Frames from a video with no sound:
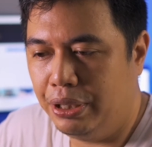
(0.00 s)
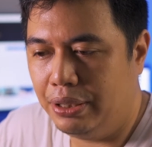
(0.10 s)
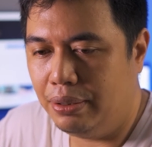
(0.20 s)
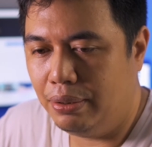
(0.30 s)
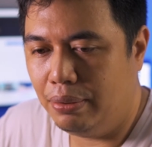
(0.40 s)

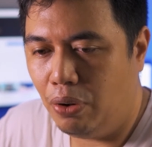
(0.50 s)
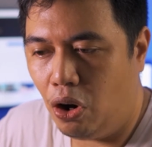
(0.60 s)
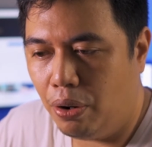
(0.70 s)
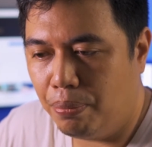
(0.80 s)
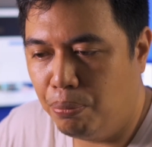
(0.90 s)
But
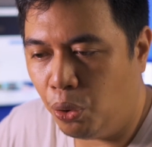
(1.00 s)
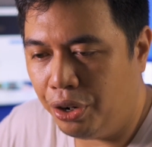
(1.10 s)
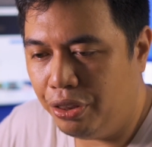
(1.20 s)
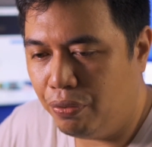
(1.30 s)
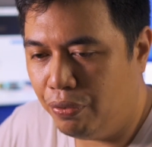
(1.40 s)
more
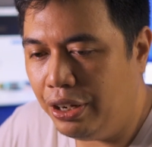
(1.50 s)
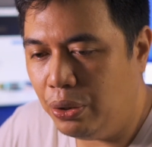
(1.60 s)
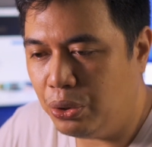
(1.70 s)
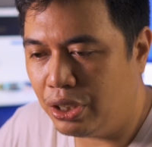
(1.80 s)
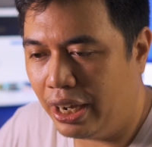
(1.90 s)
on the
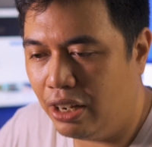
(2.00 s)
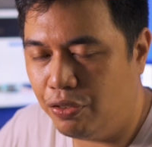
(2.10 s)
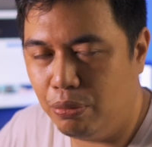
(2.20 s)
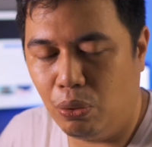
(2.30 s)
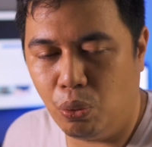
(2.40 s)
video side,
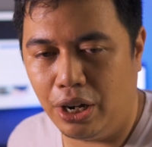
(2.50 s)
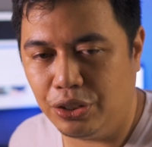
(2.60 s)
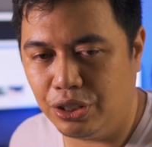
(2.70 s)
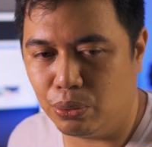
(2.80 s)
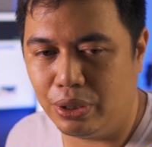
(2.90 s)
if you've been
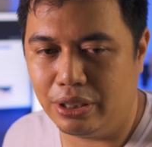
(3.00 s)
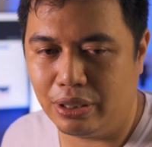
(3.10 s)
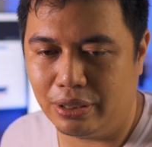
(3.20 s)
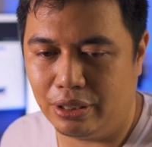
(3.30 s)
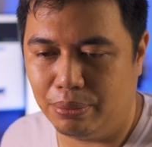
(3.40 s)
watching
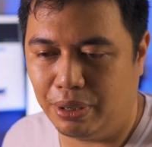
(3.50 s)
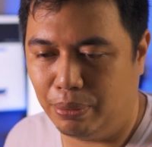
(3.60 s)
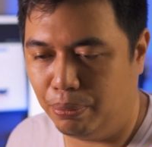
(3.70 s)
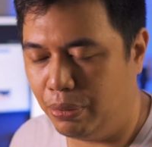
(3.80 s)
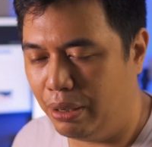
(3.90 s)
recently
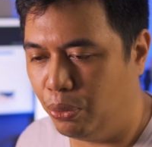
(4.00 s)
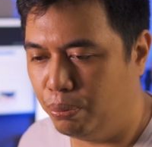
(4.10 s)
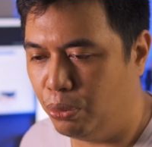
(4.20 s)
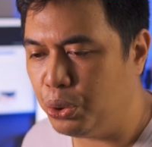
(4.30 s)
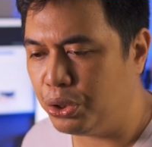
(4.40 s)
my
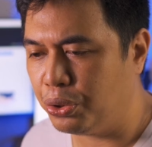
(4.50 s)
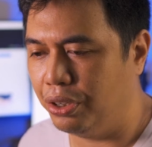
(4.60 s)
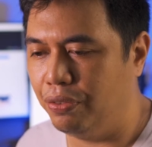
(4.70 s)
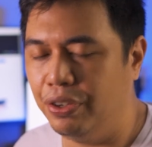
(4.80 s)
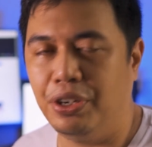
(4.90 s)
most
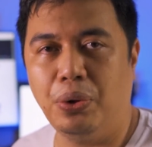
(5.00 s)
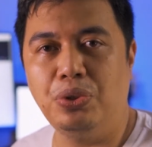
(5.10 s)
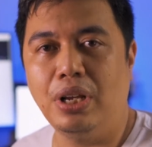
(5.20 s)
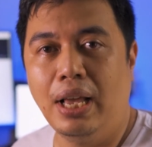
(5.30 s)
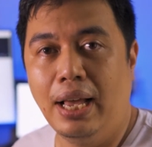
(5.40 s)
current
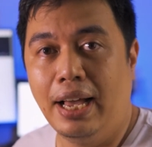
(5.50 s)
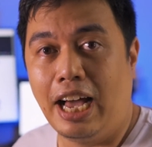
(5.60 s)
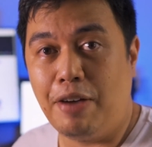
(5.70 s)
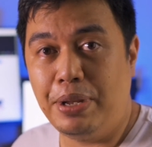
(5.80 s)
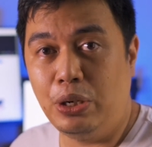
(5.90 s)
videos,
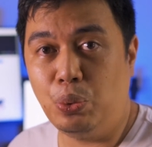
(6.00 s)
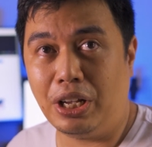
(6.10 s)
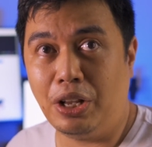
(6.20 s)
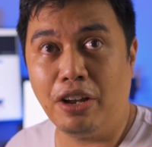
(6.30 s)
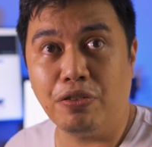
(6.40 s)
I've been
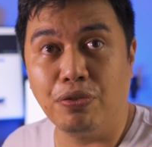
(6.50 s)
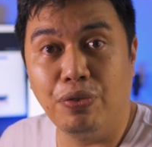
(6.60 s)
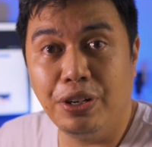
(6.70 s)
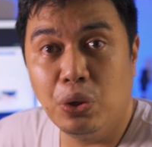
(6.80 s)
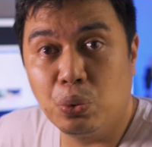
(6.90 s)
doing a lot of
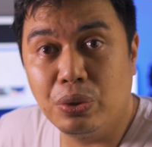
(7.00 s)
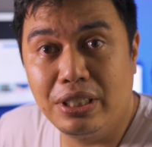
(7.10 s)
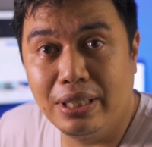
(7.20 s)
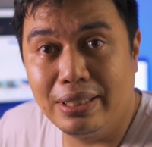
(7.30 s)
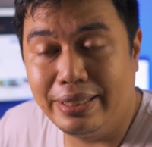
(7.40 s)
video
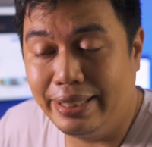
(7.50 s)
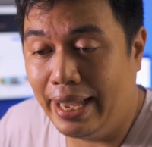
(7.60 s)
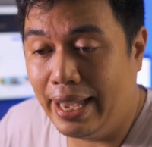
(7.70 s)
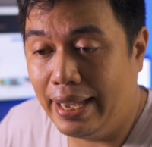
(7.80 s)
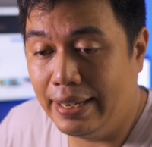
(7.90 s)
recently,
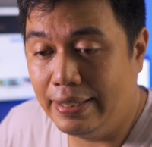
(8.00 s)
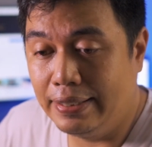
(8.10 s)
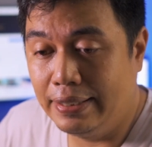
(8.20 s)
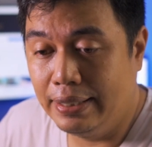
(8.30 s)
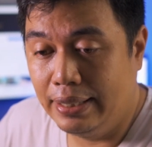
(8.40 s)
and